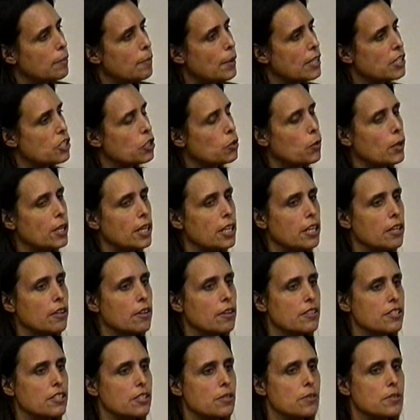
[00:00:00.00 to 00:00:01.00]
In the past 20
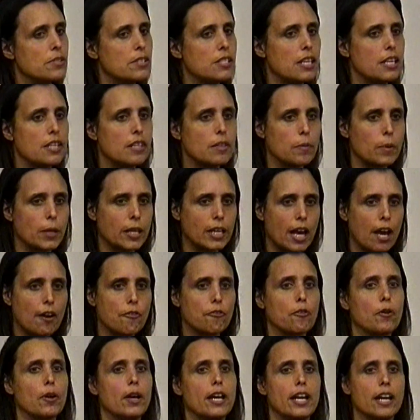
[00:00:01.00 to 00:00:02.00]
years, you see the
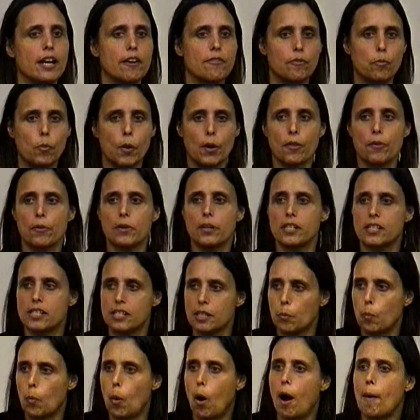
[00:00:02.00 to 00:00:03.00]
recovery of whether it
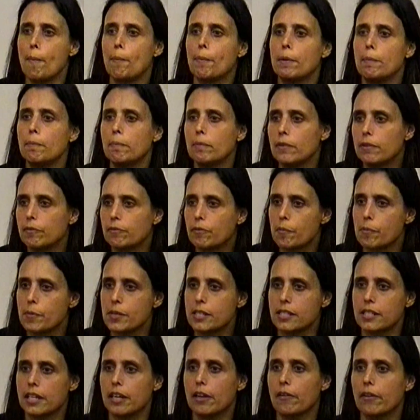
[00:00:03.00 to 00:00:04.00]
is the wampum
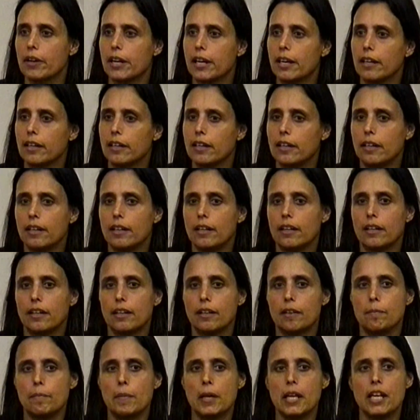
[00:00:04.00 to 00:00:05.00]
from this area,
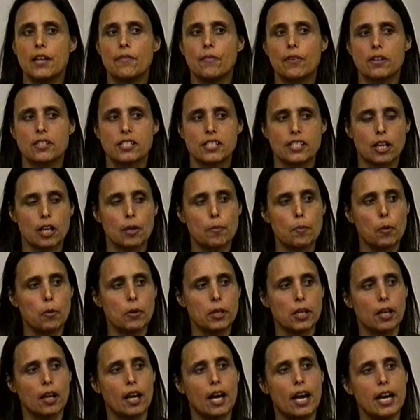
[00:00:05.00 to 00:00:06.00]
many of our
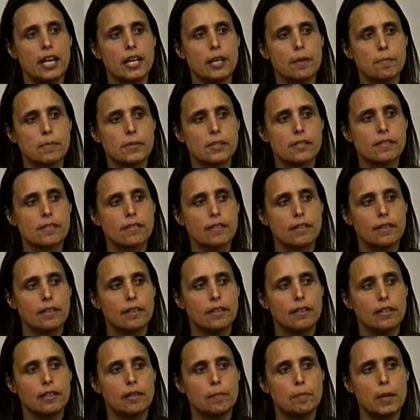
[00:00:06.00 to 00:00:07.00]
ceremonial items,
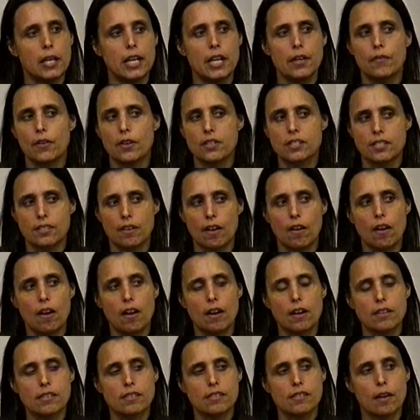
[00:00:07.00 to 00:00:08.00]
many of our
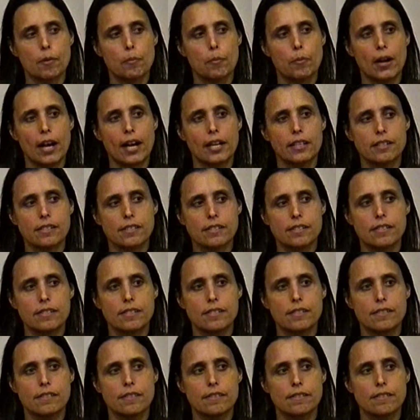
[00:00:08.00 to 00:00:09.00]
songs, our
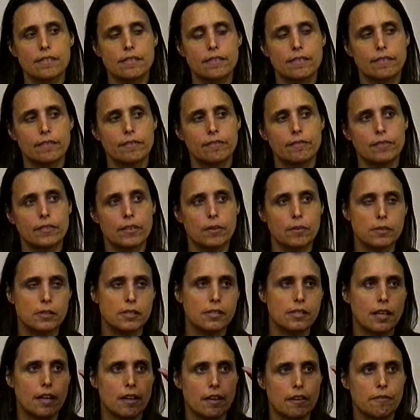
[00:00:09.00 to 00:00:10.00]
practices,
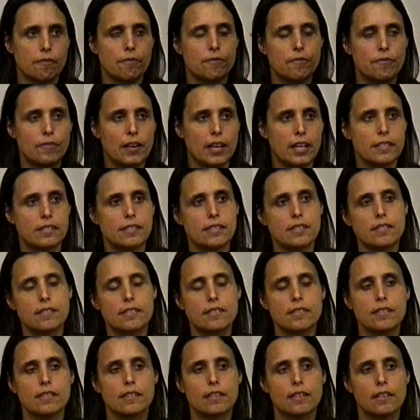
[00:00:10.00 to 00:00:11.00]
those uh,
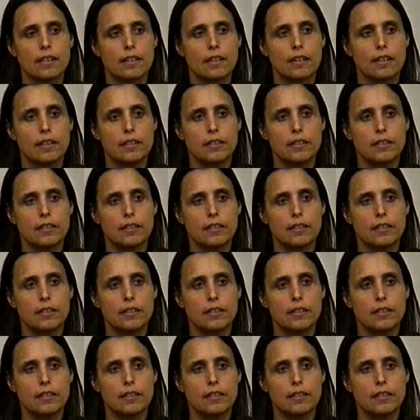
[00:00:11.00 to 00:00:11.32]
faces